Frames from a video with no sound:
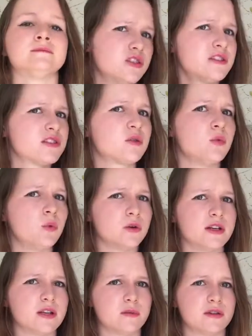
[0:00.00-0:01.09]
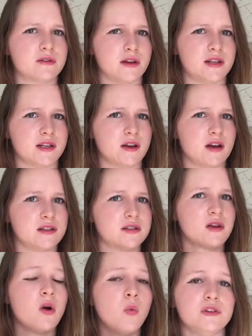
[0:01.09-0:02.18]
Just as a warning with credit cards,
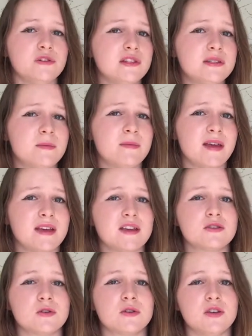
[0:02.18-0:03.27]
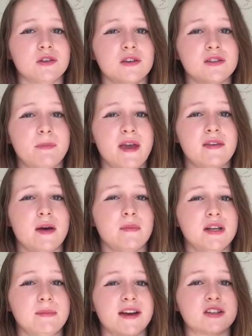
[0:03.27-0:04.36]
you need to be making sure that you're going to pay that
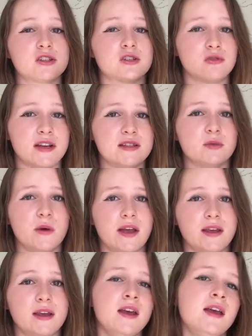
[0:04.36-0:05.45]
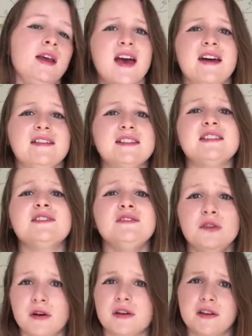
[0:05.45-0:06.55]
money back straight away, and this is
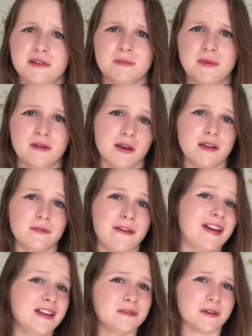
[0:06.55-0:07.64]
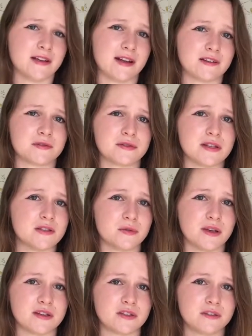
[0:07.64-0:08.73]
not going to be great for any financial
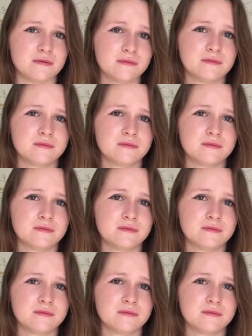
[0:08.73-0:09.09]
situation.